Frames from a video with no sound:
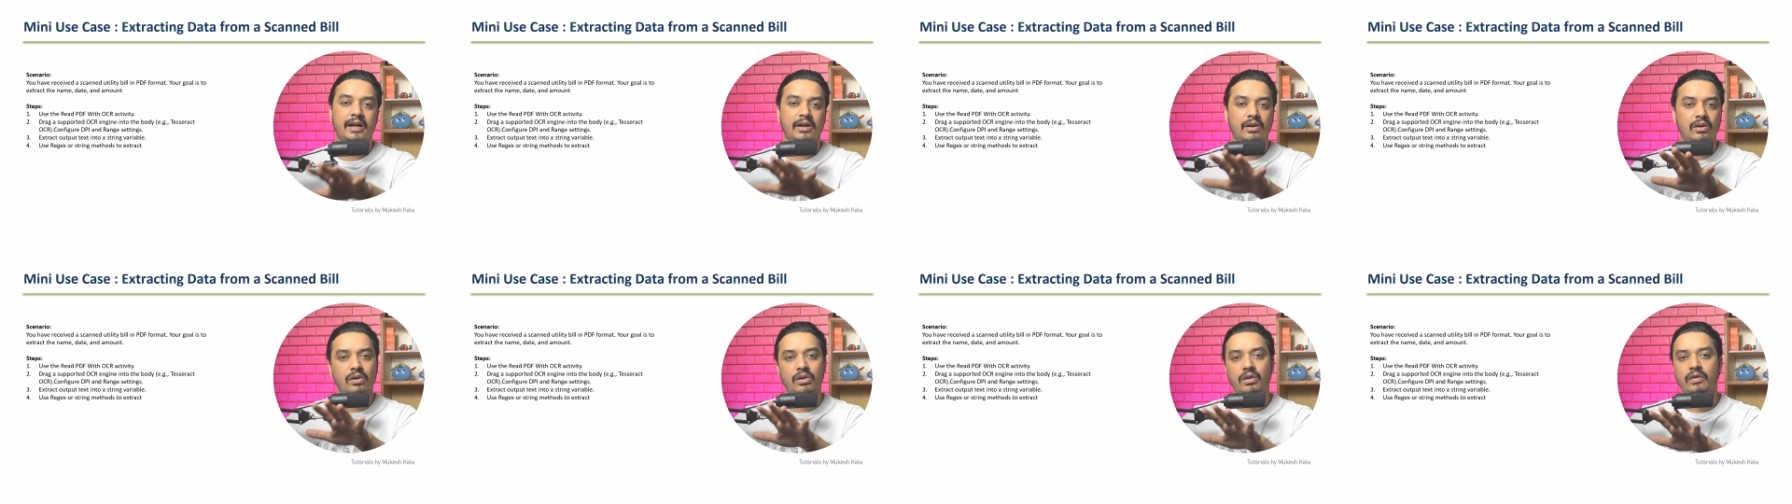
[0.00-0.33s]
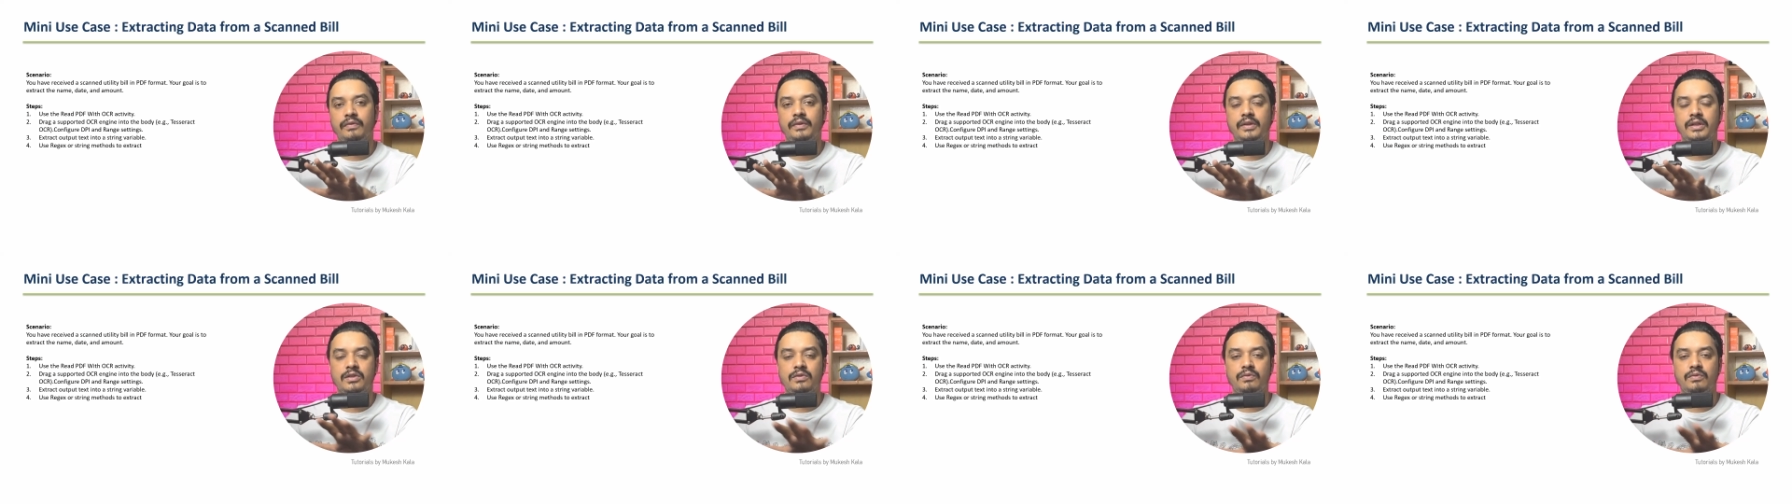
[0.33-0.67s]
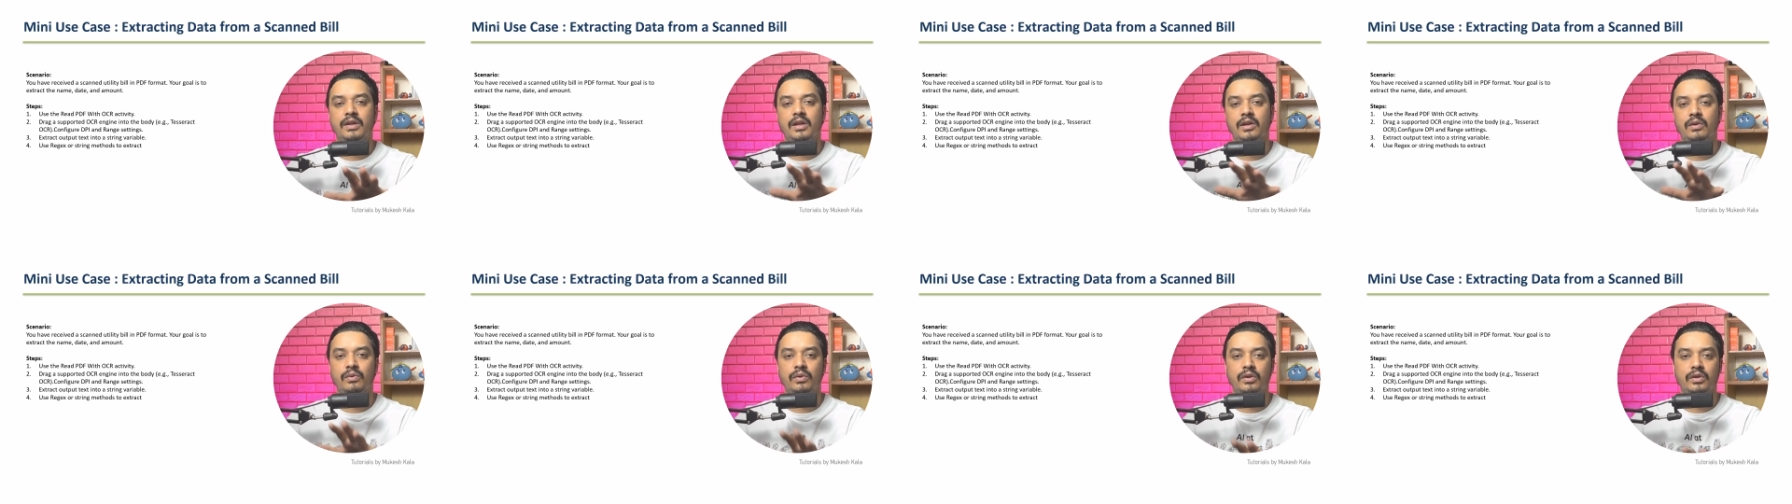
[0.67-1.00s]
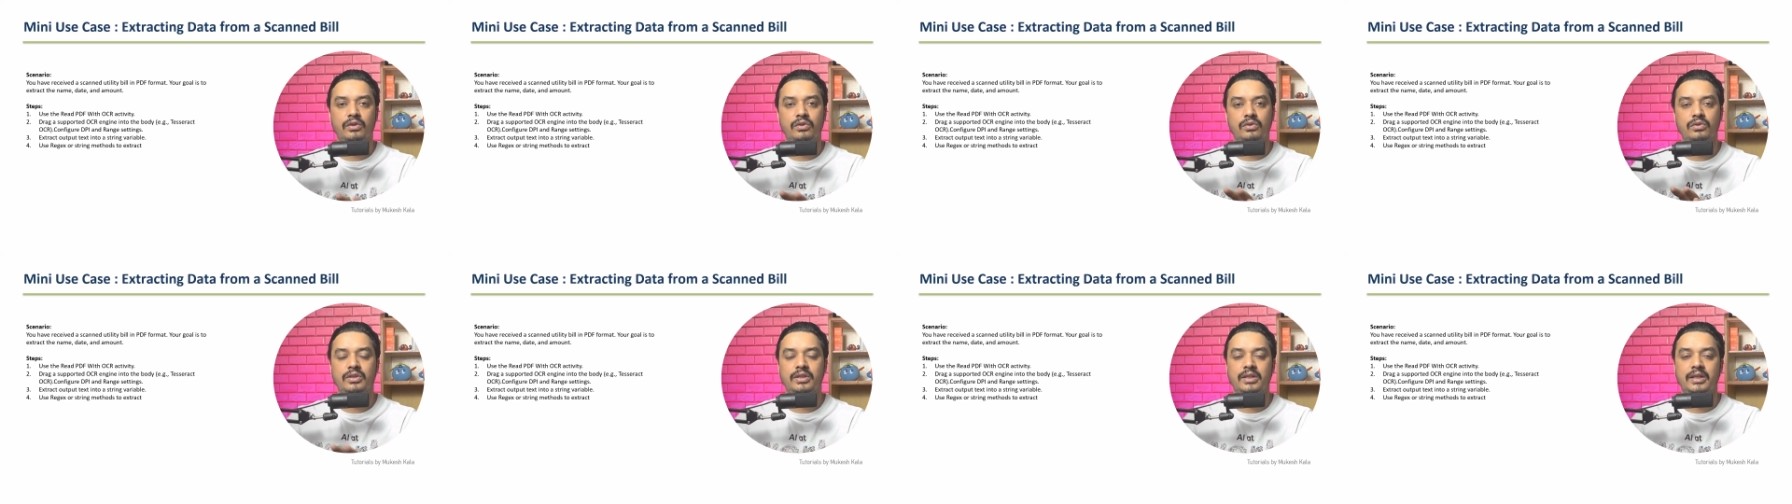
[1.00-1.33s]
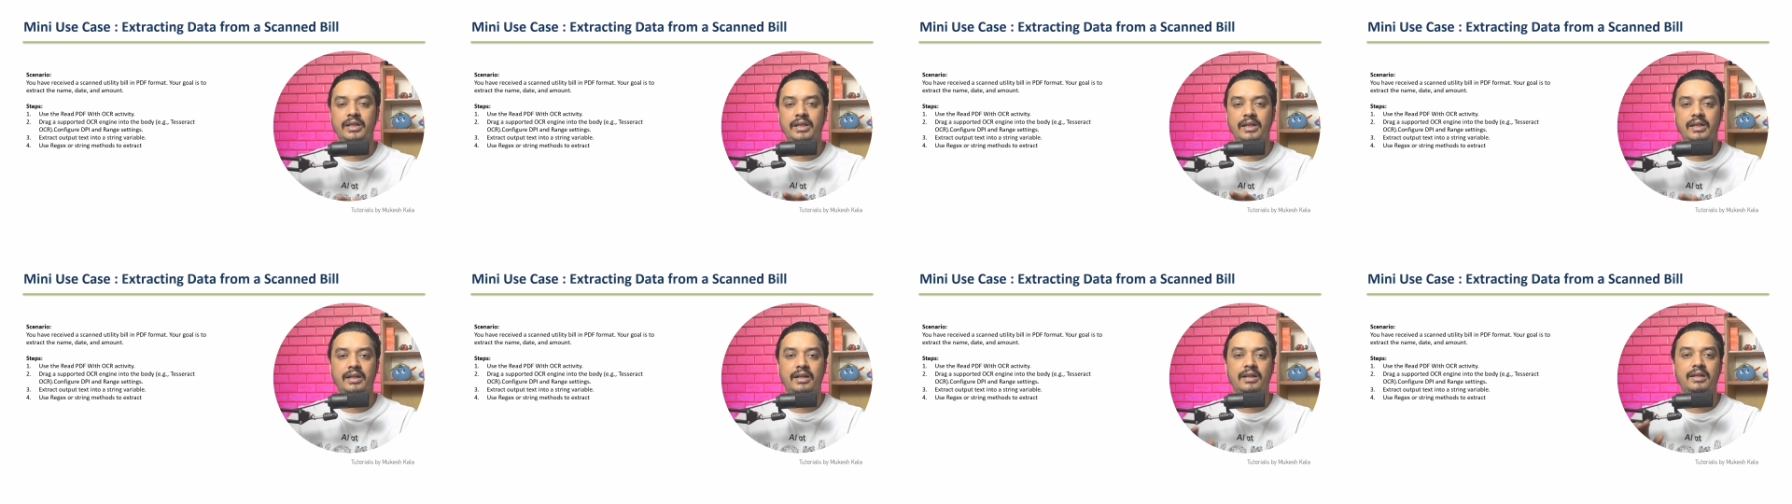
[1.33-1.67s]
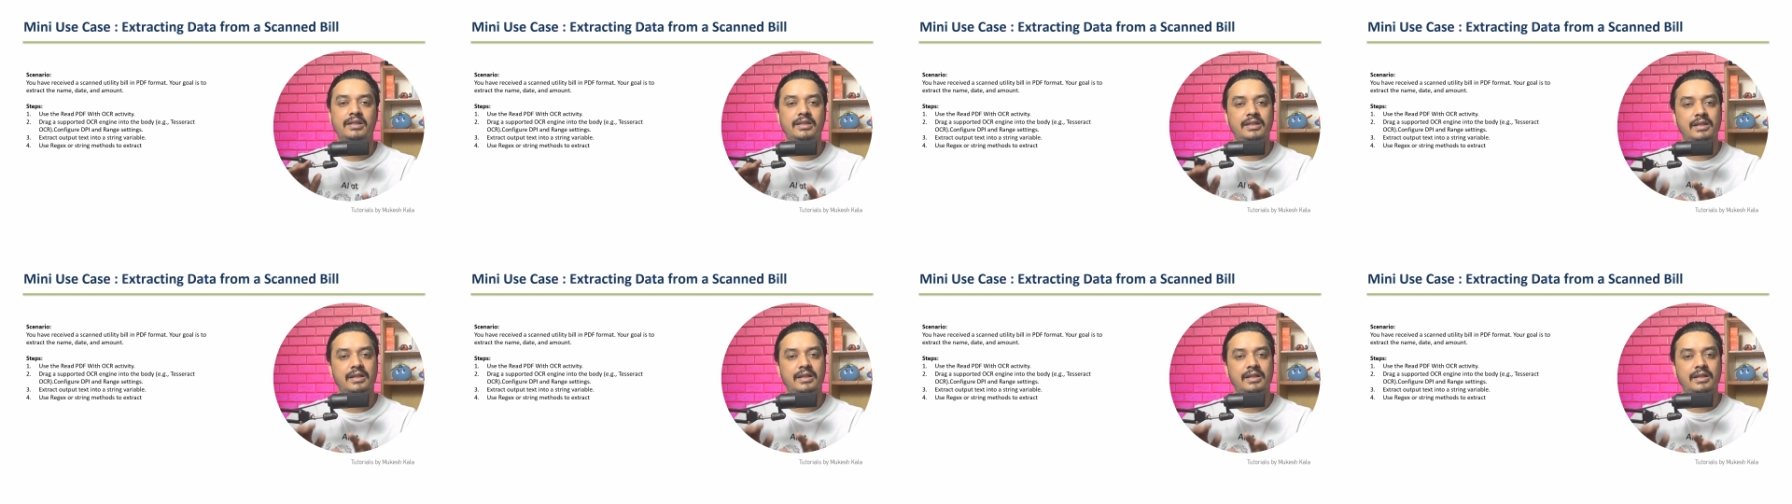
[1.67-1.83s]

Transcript: and all of this we are going to see in a